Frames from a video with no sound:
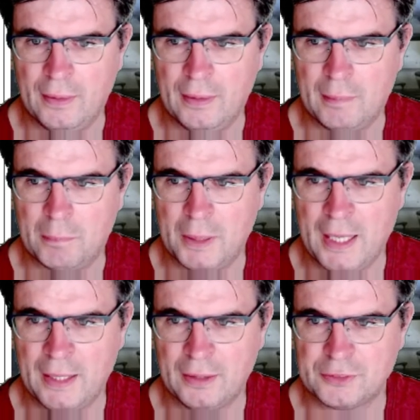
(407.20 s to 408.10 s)

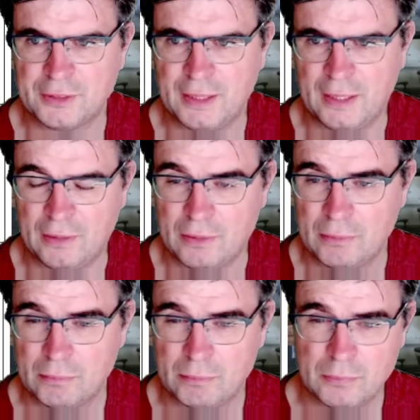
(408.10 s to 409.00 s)
bananas and
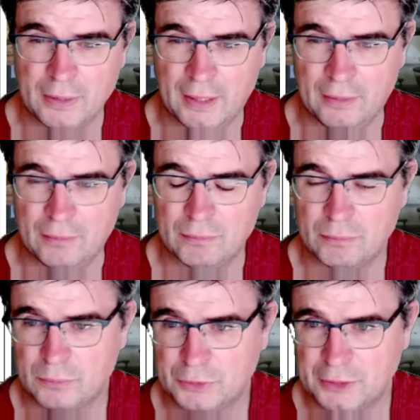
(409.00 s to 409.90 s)
then
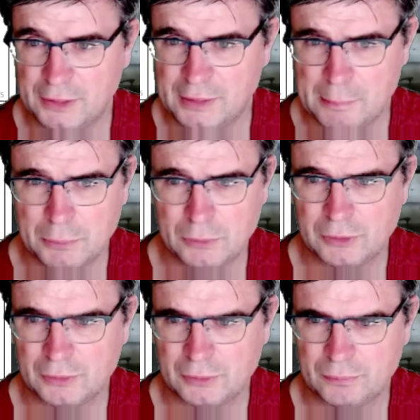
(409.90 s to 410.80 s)
6 apples.
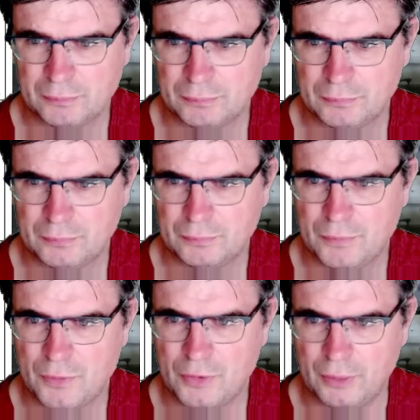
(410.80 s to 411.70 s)

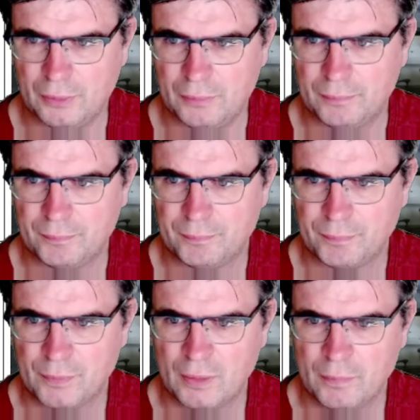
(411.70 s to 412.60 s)
So
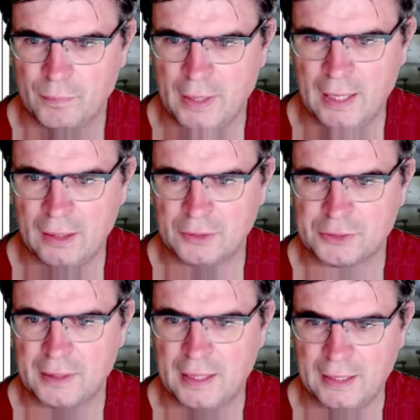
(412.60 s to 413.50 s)
Alice
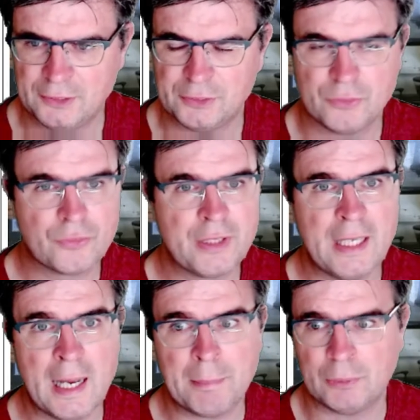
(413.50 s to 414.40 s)
has 3
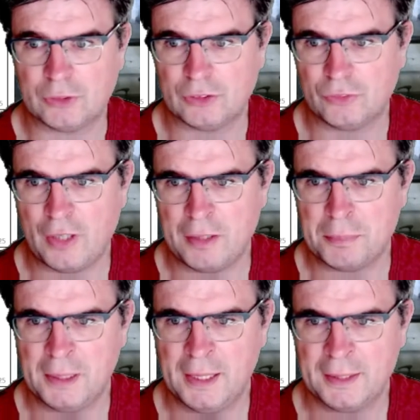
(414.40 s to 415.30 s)
apples, 5
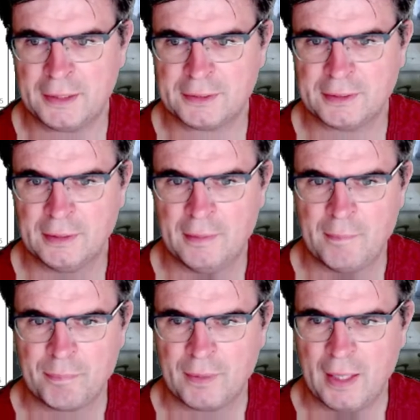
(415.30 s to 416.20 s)
bananas,
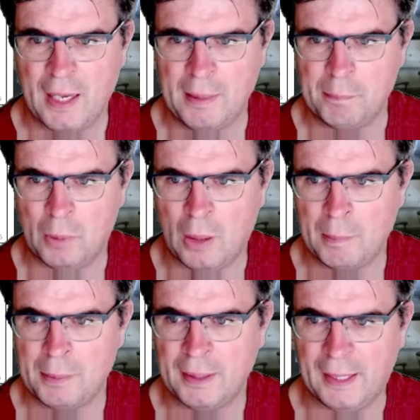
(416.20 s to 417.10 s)
and Bob
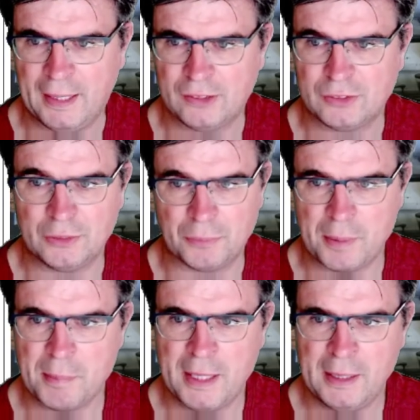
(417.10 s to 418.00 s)
has the
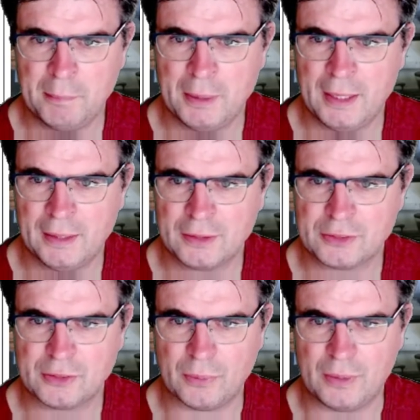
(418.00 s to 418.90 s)
remaining bananas.
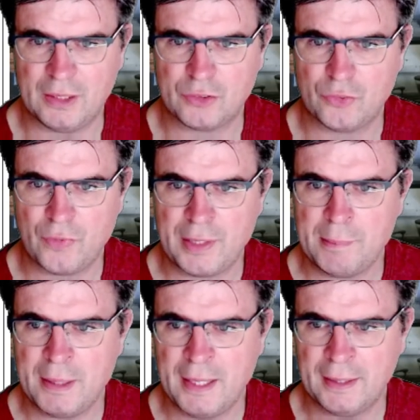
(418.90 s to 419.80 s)
So he has 3
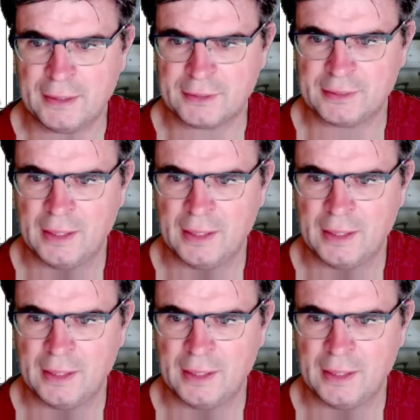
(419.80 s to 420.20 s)
bananas